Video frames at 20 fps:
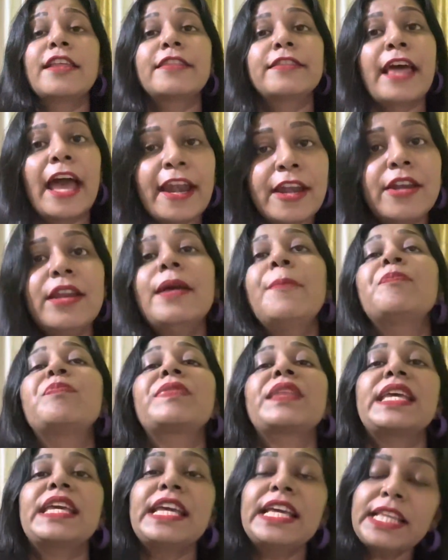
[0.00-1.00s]
Then
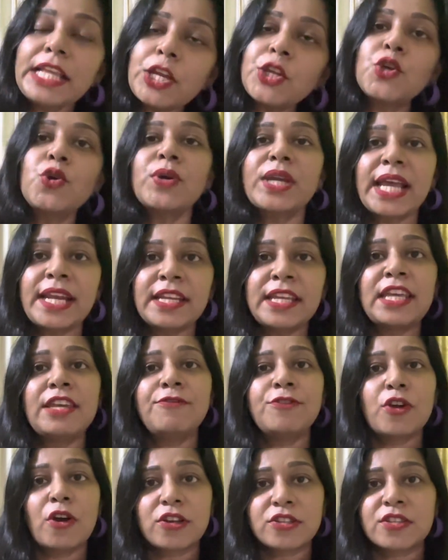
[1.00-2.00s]
either you can give
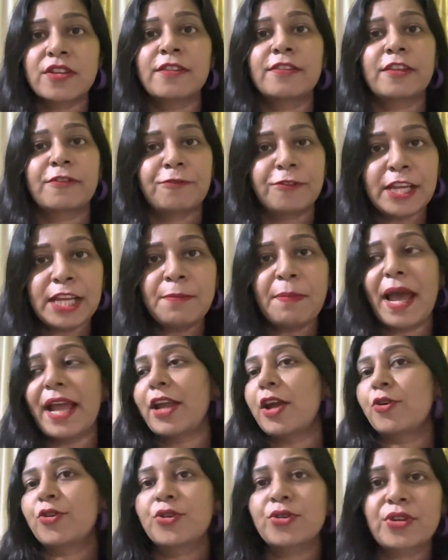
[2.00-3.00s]
yourself the feedback
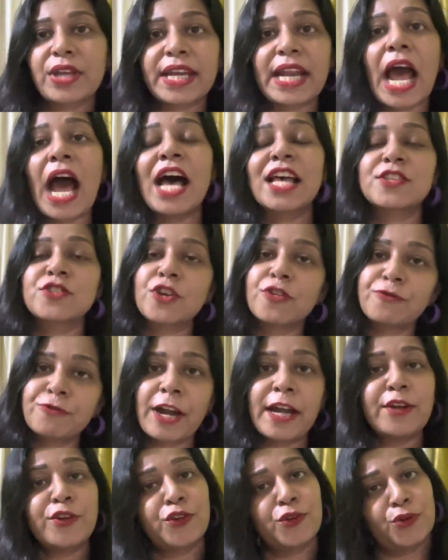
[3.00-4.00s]
or you can ask your
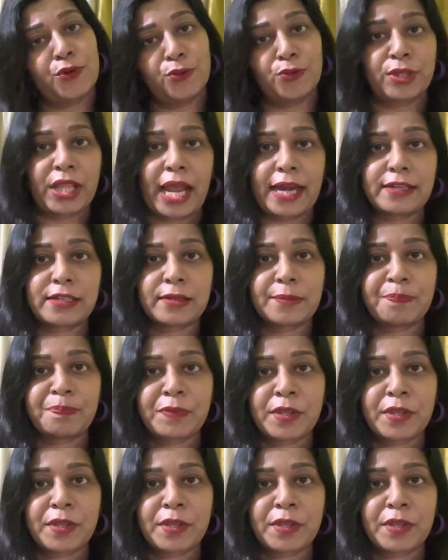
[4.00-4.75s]
friend to do that.